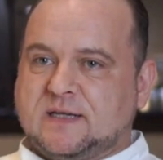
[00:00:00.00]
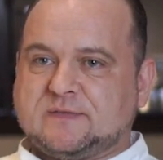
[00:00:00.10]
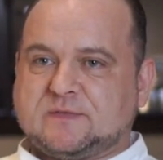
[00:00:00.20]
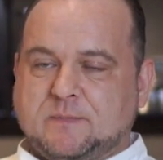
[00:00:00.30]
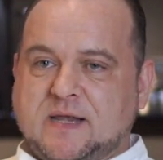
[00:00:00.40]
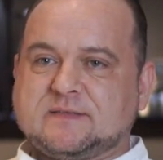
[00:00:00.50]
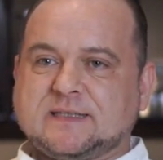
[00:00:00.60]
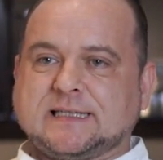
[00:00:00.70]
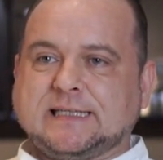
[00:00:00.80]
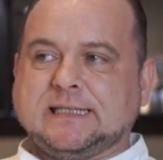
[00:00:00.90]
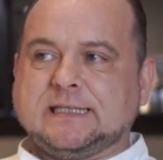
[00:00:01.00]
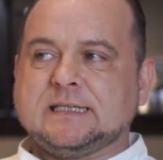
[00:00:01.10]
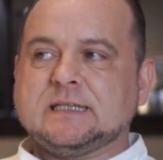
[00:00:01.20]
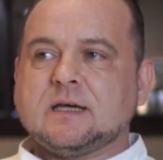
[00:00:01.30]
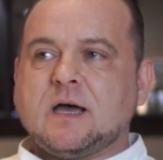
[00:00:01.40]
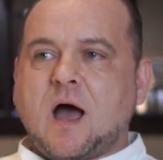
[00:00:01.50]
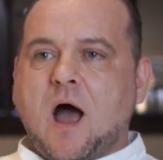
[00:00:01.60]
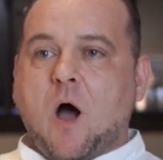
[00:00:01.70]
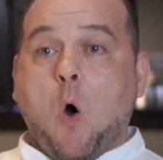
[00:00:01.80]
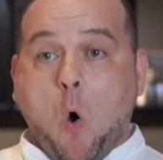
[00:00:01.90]
It's basically
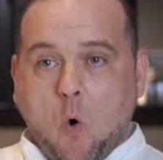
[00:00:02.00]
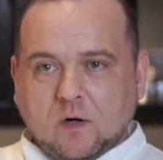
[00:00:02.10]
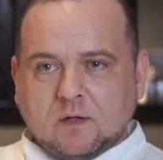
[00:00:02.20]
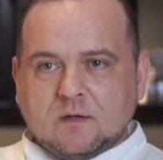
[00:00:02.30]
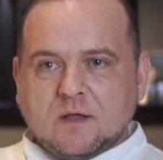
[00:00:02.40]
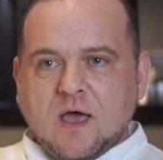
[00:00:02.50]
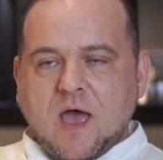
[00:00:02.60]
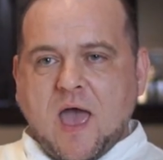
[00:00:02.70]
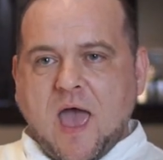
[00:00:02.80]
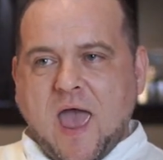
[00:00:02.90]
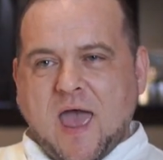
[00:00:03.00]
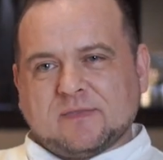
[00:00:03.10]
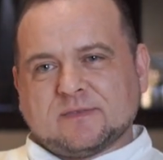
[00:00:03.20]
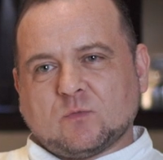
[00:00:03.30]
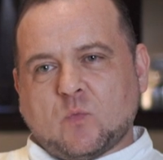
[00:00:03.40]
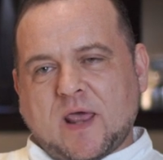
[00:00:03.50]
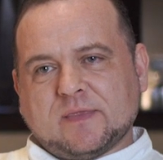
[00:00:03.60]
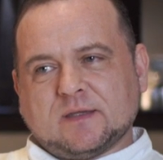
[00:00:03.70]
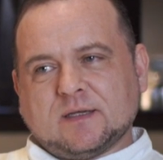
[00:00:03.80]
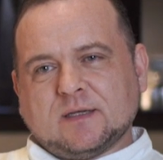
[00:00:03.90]
a whole. And
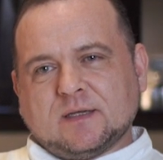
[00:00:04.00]
when